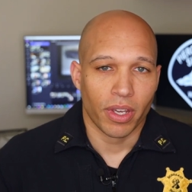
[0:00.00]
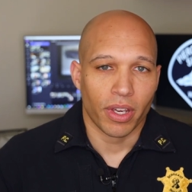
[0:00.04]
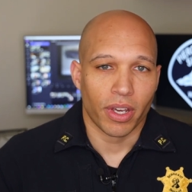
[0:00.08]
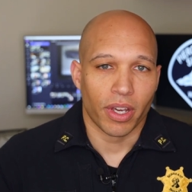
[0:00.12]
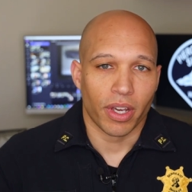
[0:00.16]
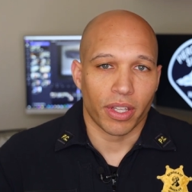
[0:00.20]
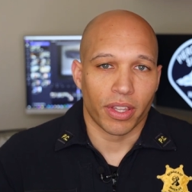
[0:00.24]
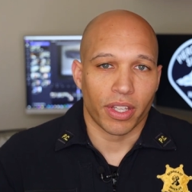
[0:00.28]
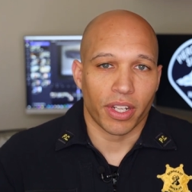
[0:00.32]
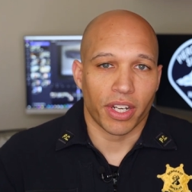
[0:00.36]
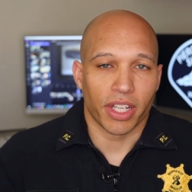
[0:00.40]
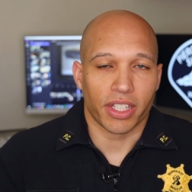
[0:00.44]

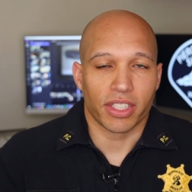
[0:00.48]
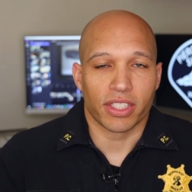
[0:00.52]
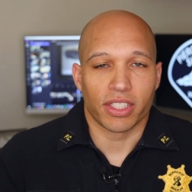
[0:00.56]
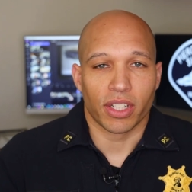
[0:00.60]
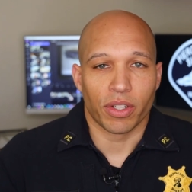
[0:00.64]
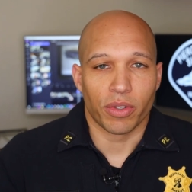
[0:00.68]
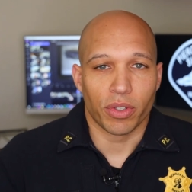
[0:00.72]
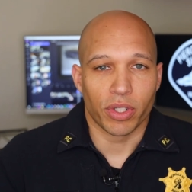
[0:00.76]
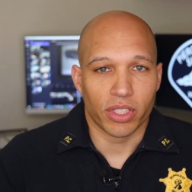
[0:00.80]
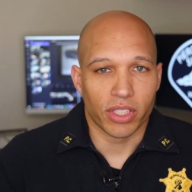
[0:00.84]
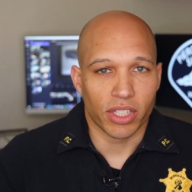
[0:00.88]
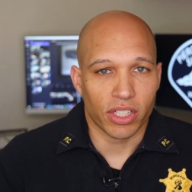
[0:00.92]
Uh, the next thing
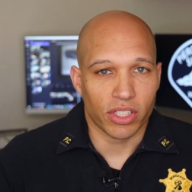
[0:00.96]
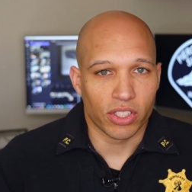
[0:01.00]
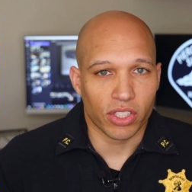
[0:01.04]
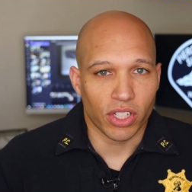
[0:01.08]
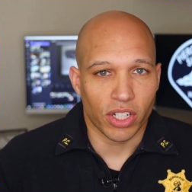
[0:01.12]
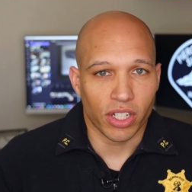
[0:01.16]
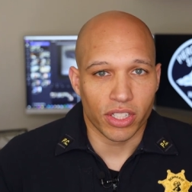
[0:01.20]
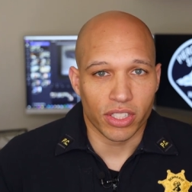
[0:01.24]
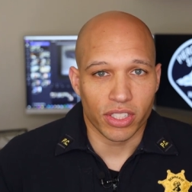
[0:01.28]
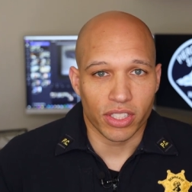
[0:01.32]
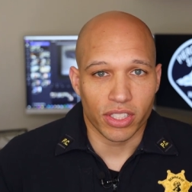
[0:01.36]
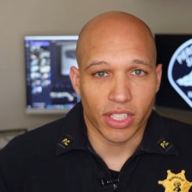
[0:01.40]
I want to touch
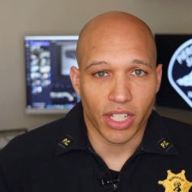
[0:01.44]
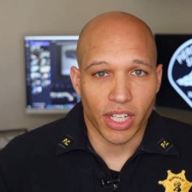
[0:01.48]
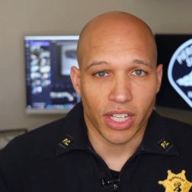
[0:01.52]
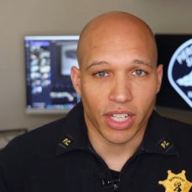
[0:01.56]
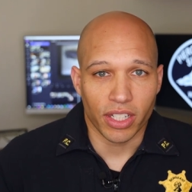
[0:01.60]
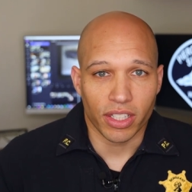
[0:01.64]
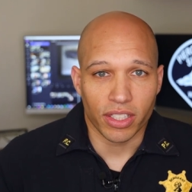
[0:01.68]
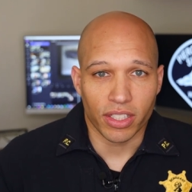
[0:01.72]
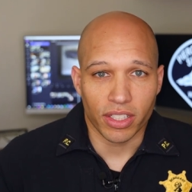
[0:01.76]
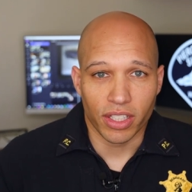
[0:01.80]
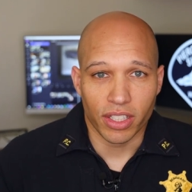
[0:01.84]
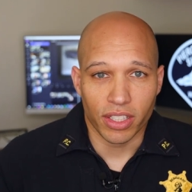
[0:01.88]
on is
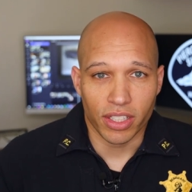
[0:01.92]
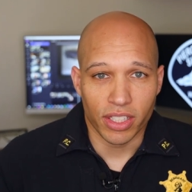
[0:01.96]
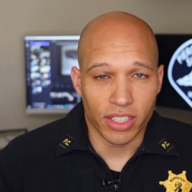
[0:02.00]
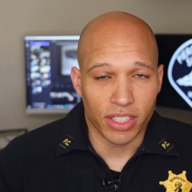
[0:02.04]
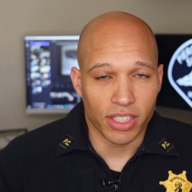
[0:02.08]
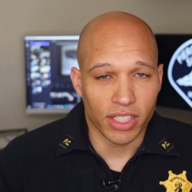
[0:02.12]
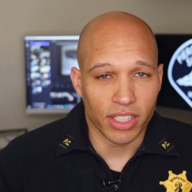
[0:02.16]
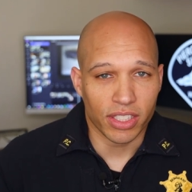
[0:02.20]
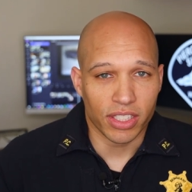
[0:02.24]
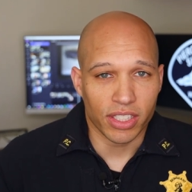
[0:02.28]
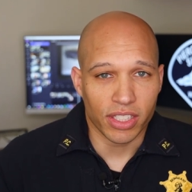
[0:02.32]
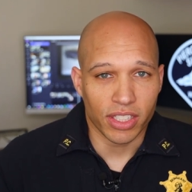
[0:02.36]
that in
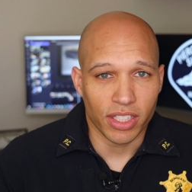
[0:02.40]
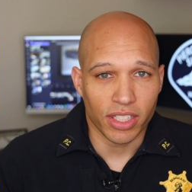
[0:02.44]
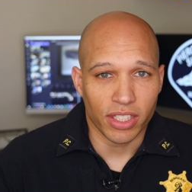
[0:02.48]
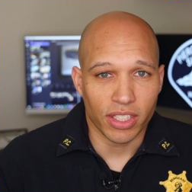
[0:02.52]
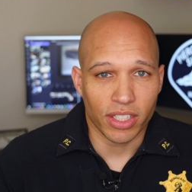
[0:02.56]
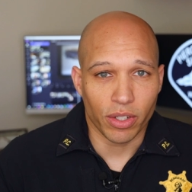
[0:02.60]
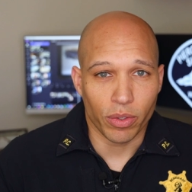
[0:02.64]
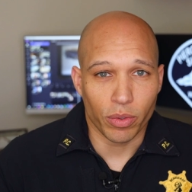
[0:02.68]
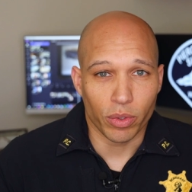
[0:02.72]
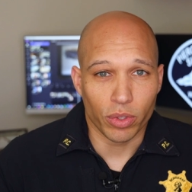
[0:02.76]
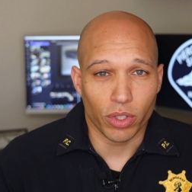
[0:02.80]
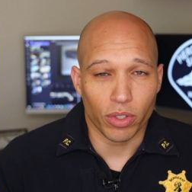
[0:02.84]
this incident,
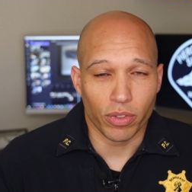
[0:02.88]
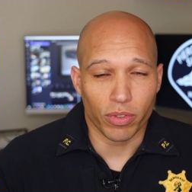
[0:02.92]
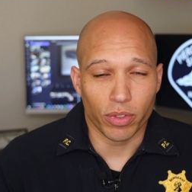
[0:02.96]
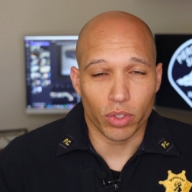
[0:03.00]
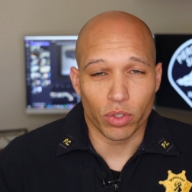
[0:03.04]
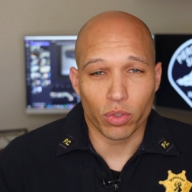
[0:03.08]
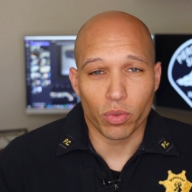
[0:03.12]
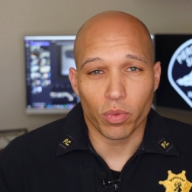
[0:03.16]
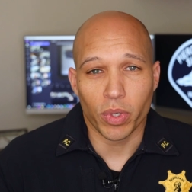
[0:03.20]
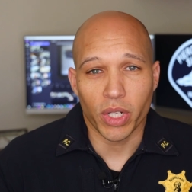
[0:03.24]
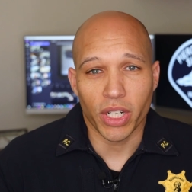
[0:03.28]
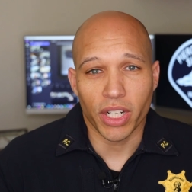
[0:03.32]
there was over
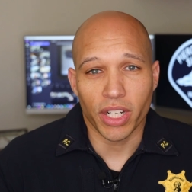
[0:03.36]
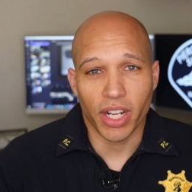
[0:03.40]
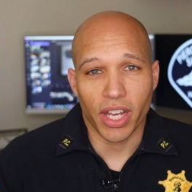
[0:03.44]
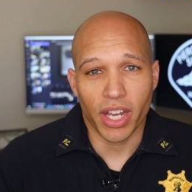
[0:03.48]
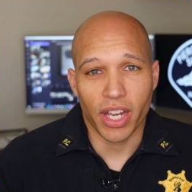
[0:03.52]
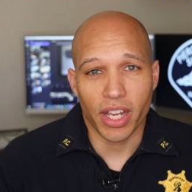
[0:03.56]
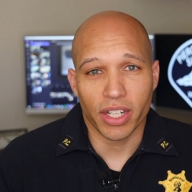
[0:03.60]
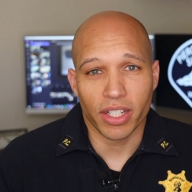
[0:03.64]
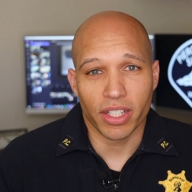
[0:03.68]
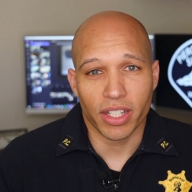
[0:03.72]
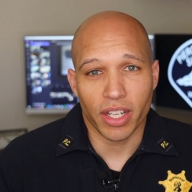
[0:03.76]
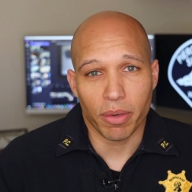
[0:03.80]

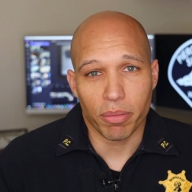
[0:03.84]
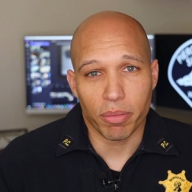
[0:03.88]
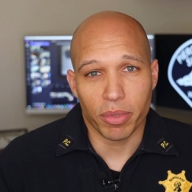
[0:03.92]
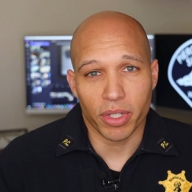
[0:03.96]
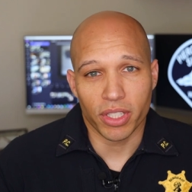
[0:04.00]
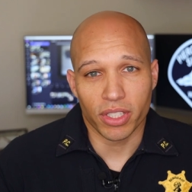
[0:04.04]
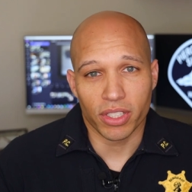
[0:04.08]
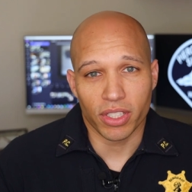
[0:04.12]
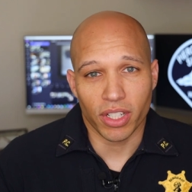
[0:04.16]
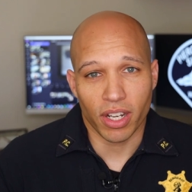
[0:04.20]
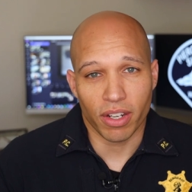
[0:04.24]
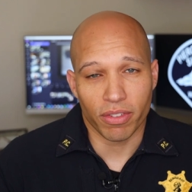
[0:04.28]
twenty-nine
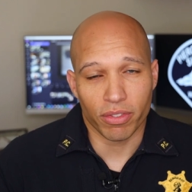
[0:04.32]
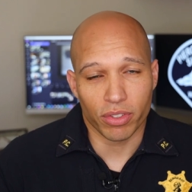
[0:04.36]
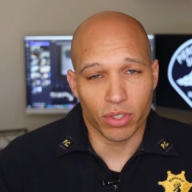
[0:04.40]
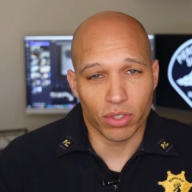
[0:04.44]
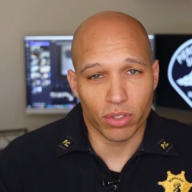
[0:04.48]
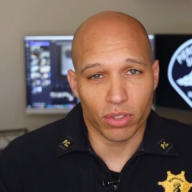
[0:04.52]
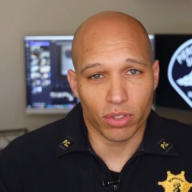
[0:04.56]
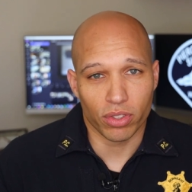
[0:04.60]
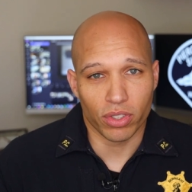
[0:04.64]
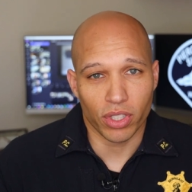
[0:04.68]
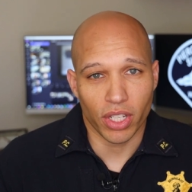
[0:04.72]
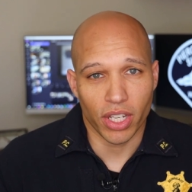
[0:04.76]
deputies,
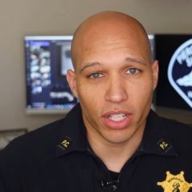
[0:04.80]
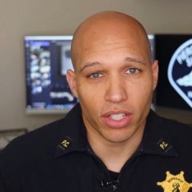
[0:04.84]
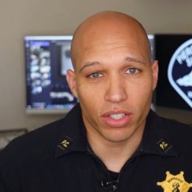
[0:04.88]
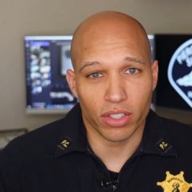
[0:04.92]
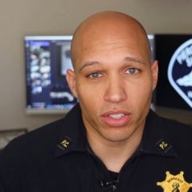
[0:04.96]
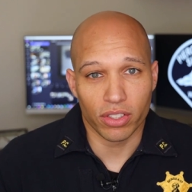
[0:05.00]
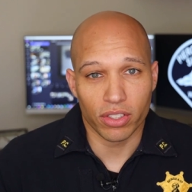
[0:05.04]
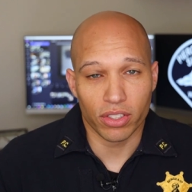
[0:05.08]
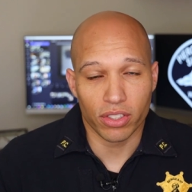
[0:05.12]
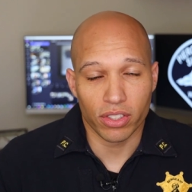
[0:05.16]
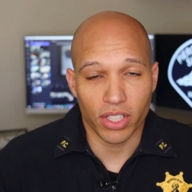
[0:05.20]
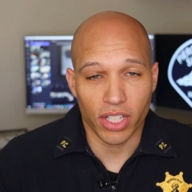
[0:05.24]
officers,
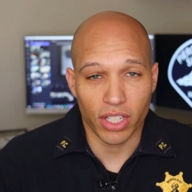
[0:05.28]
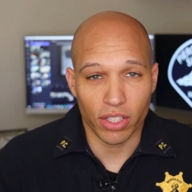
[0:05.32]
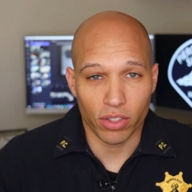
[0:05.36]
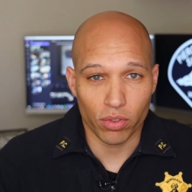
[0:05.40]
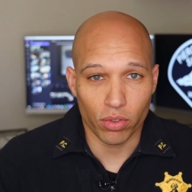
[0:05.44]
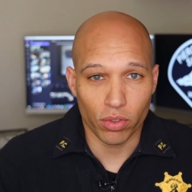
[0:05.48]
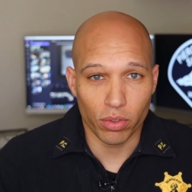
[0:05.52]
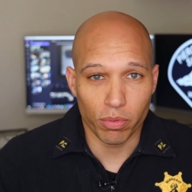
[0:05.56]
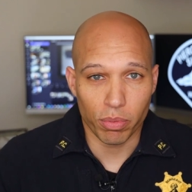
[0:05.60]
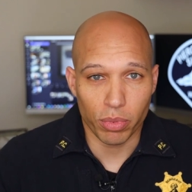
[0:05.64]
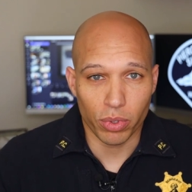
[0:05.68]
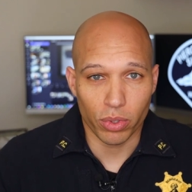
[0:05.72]
and state
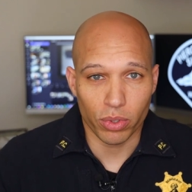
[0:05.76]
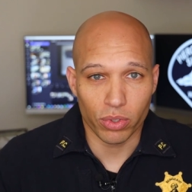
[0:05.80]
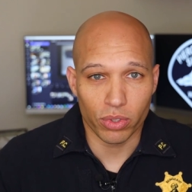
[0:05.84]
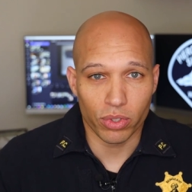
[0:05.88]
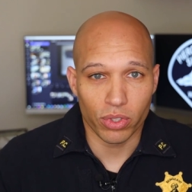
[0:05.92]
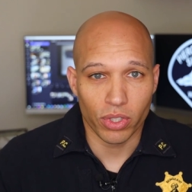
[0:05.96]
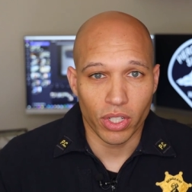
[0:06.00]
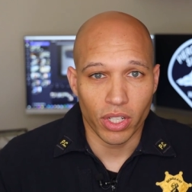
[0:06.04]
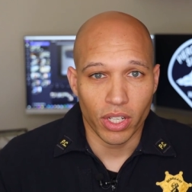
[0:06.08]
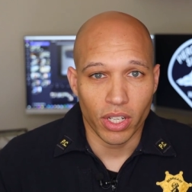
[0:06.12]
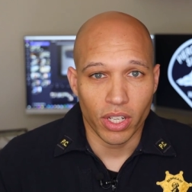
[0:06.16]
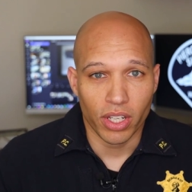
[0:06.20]

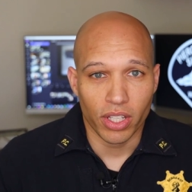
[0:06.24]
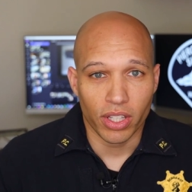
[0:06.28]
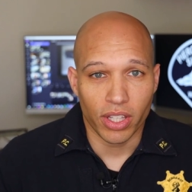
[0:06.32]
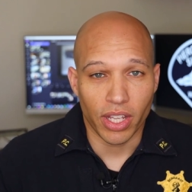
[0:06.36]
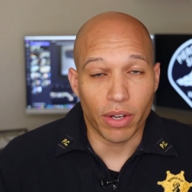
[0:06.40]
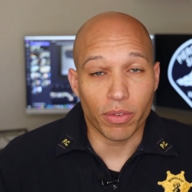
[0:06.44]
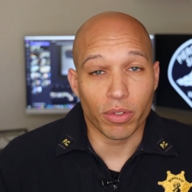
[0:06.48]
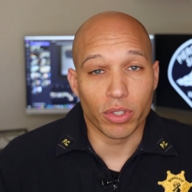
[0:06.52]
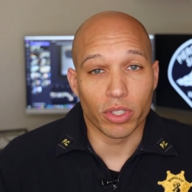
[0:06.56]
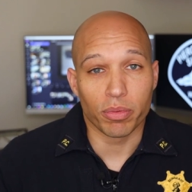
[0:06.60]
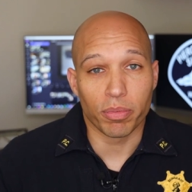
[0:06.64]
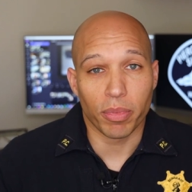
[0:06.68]
troopers
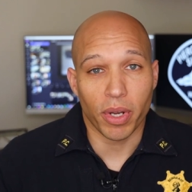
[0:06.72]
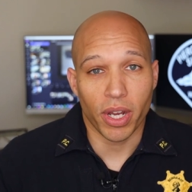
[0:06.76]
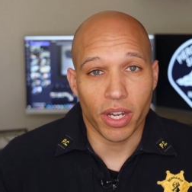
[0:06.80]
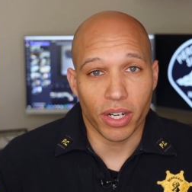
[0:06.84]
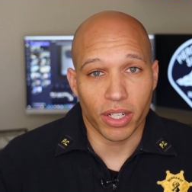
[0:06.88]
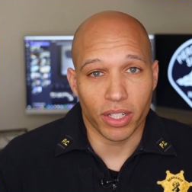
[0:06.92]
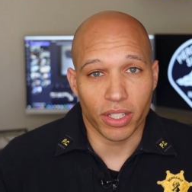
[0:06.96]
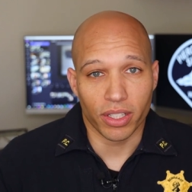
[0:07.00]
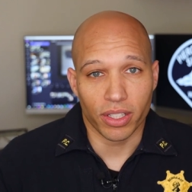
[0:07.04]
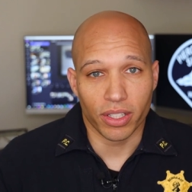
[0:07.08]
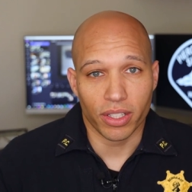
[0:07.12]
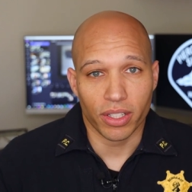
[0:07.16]
that
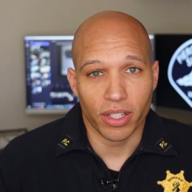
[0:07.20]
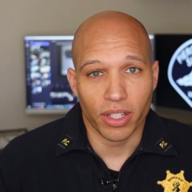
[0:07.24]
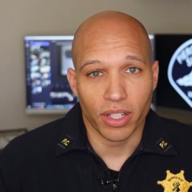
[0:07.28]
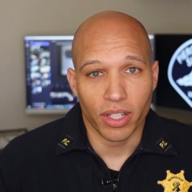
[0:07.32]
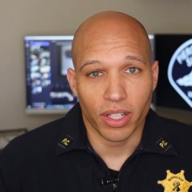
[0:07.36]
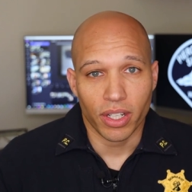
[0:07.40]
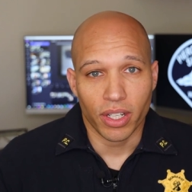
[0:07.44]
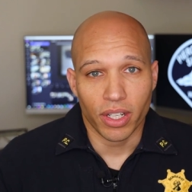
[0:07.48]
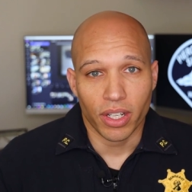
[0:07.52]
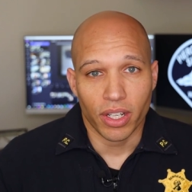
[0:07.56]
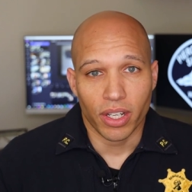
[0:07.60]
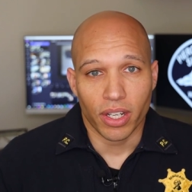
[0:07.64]
responded.
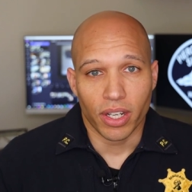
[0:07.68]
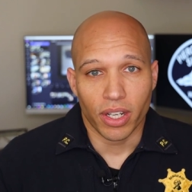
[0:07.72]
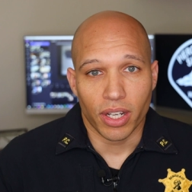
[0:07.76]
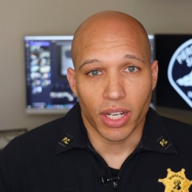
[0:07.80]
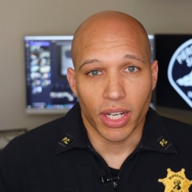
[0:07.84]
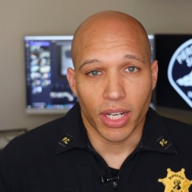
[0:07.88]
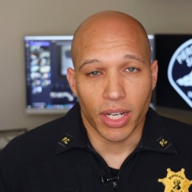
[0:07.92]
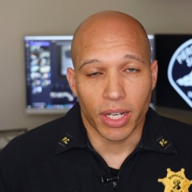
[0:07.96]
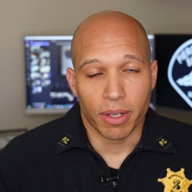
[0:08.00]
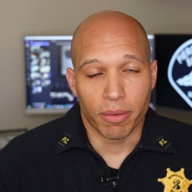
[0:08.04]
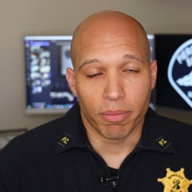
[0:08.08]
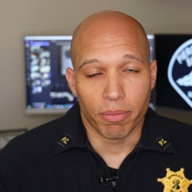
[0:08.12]

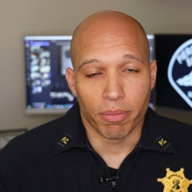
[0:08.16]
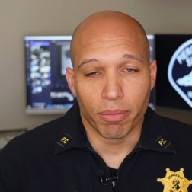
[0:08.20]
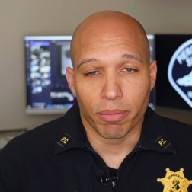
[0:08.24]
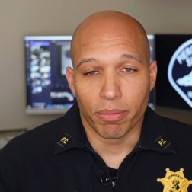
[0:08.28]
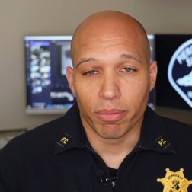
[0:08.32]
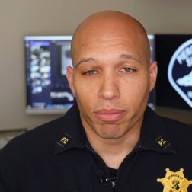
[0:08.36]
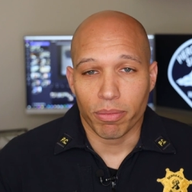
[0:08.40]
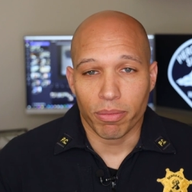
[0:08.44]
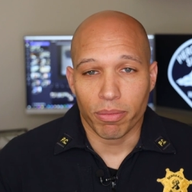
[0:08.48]
Um,